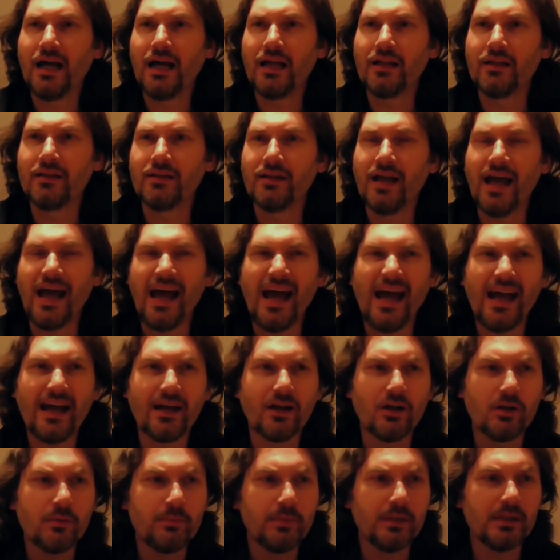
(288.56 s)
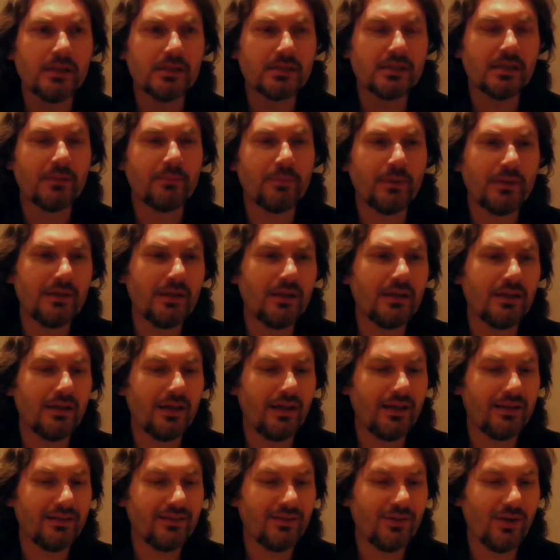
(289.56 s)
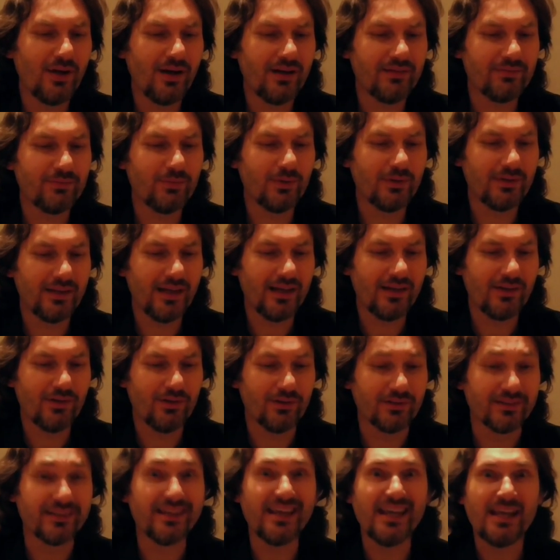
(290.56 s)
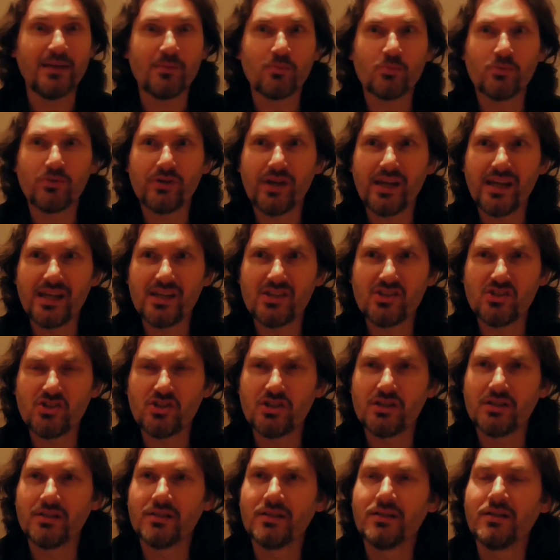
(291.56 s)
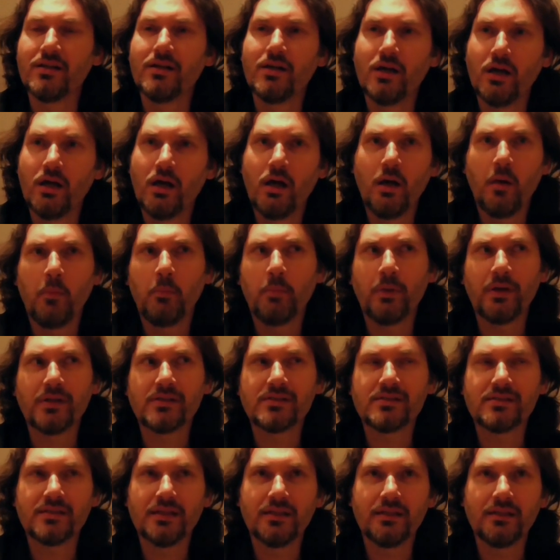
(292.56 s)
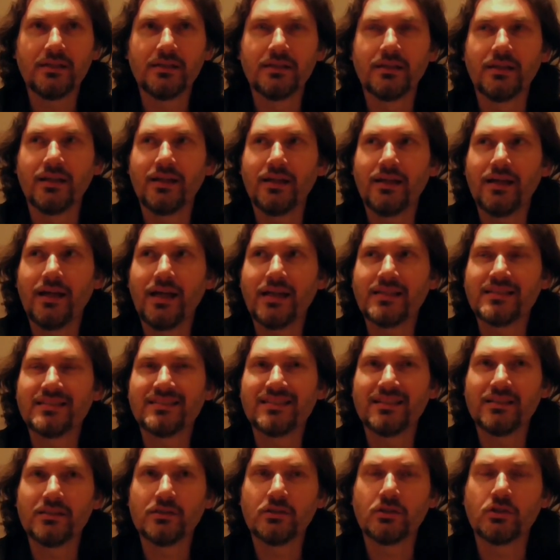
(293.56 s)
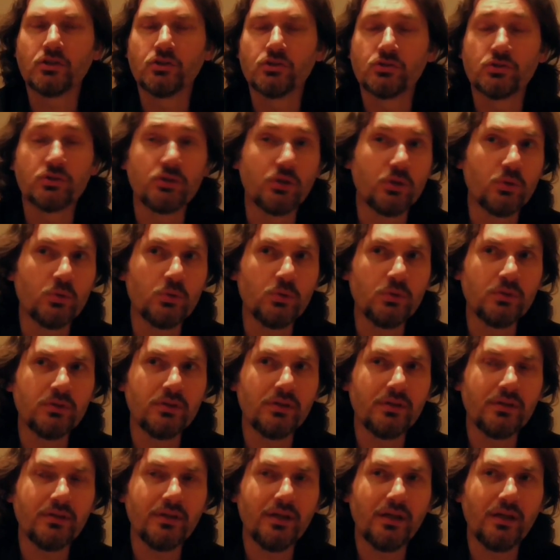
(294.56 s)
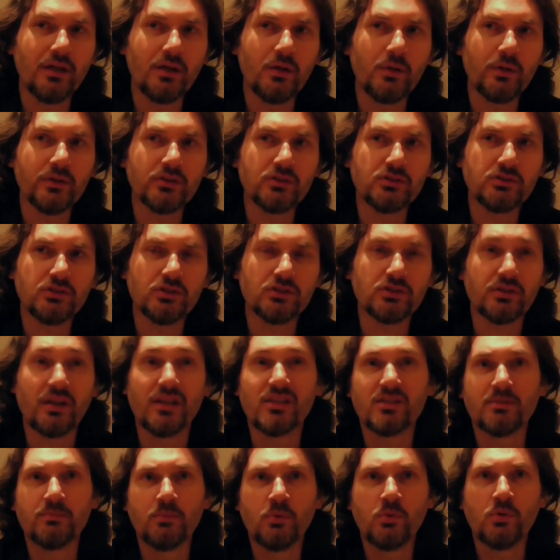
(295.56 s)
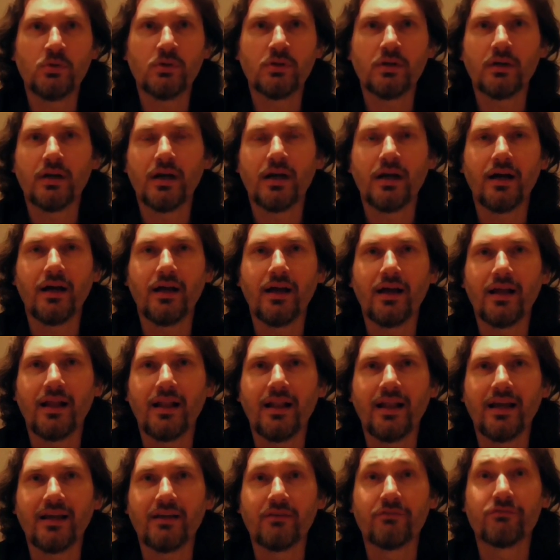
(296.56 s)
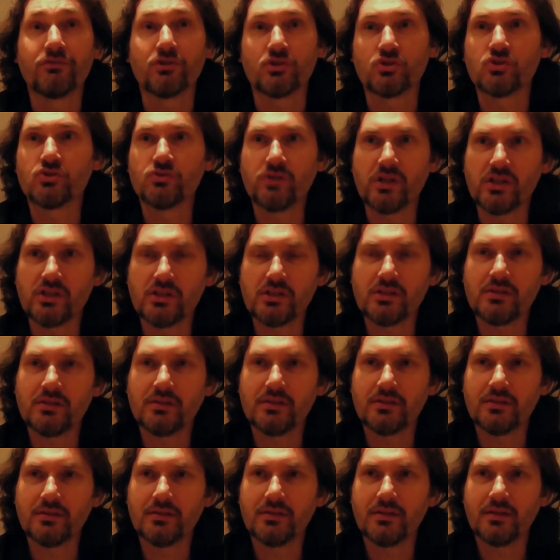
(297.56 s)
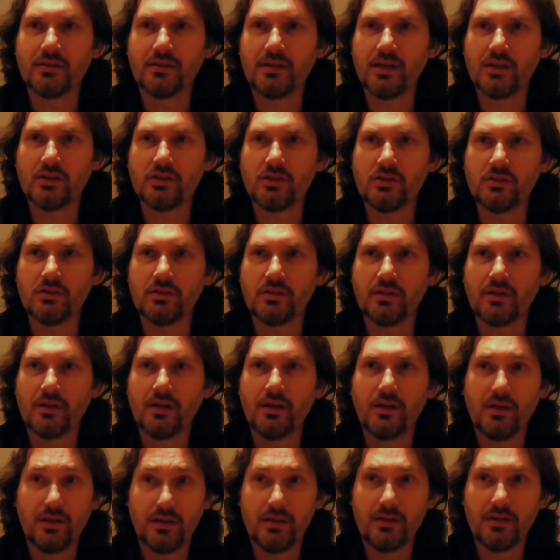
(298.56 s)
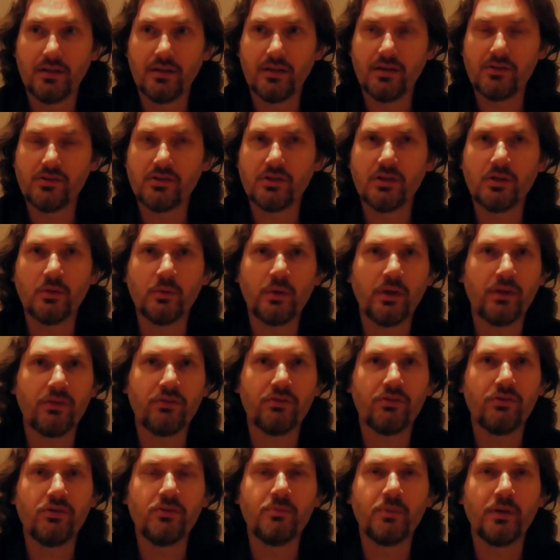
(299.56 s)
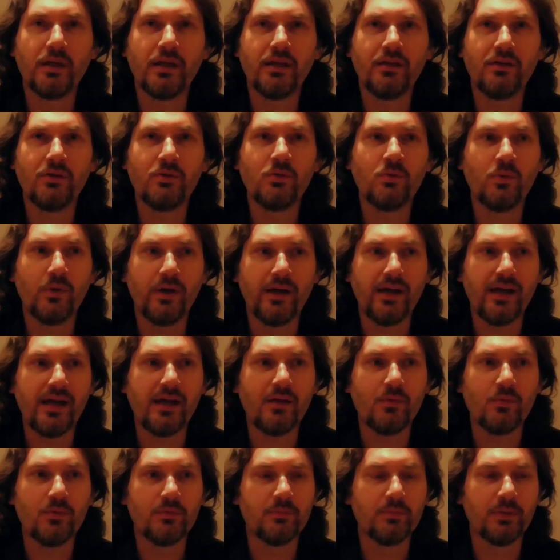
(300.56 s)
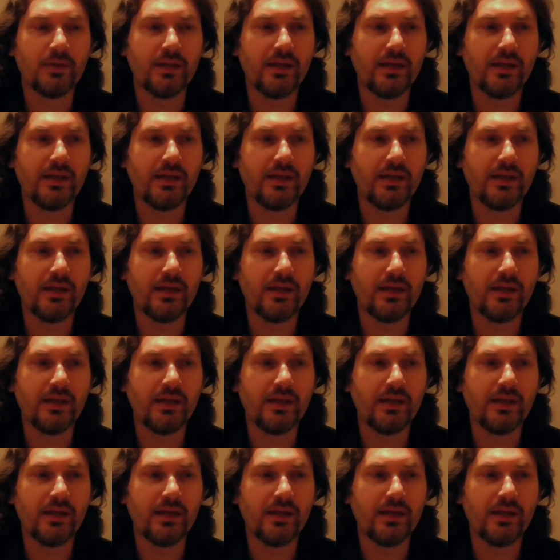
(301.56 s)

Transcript: and anger builds up on you and you have what they call game rage but it's still it's still controlled you know it's just it's more uh, like frustration that you're that you're going through but in no way would